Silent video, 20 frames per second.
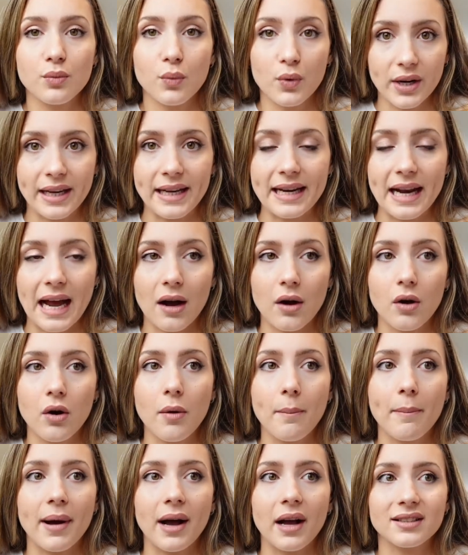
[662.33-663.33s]
working
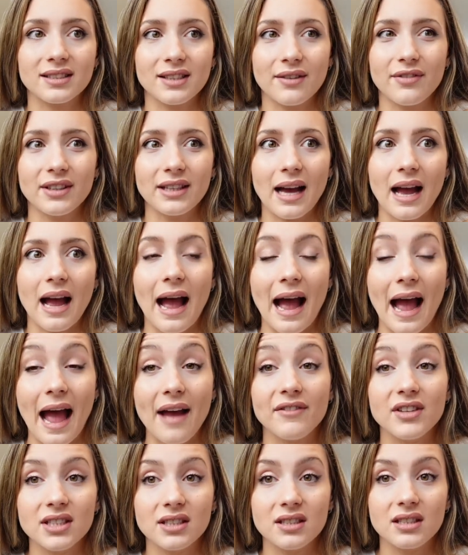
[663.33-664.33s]
out, but something that I
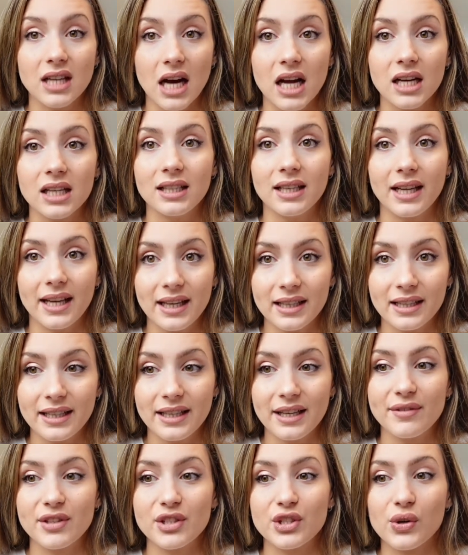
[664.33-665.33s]
haven't done lately,
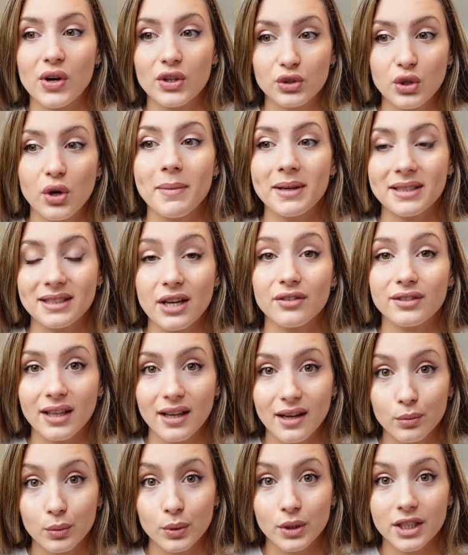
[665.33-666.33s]
even though I told myself
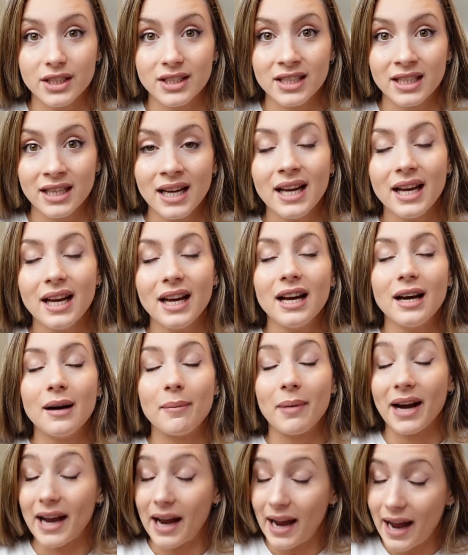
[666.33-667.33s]
that I would,
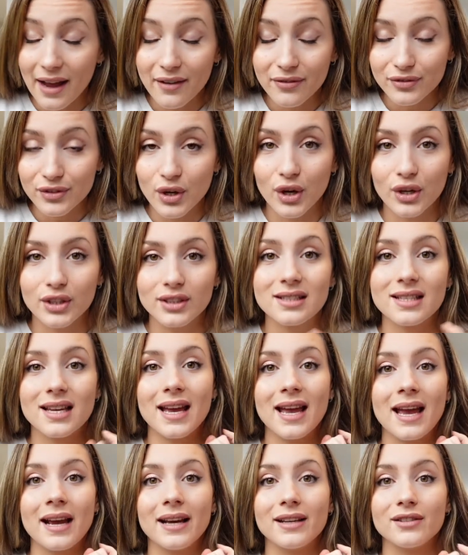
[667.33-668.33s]
but I have not,
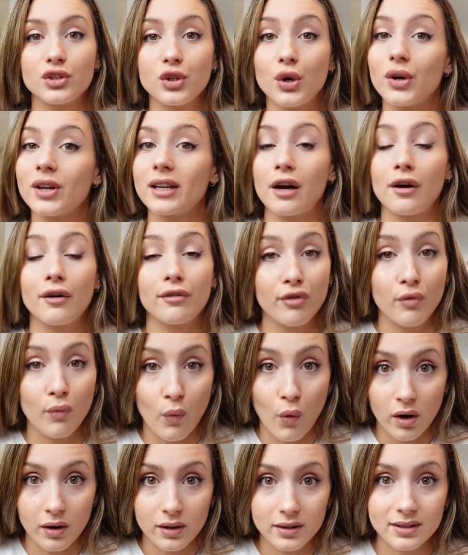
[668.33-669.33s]
is going out for
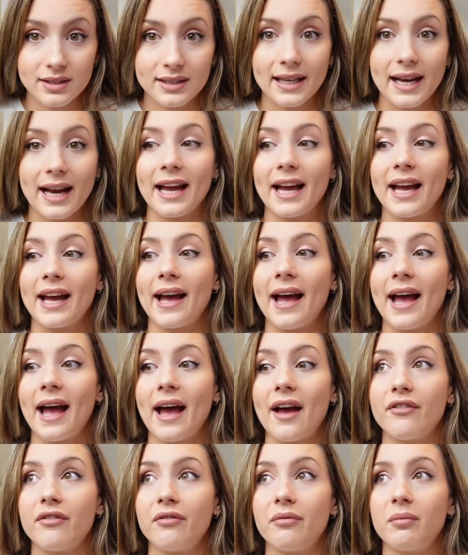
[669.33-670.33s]
walks. I
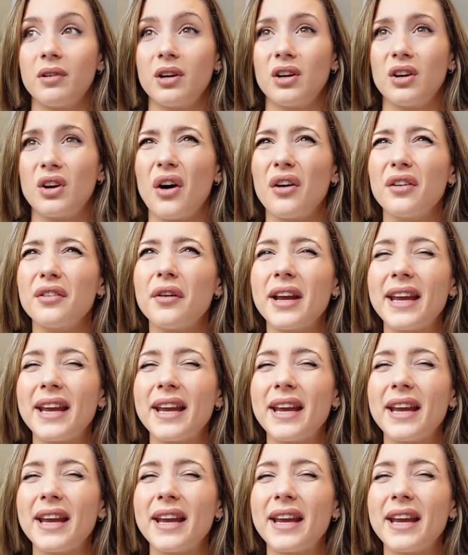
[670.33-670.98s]
have gone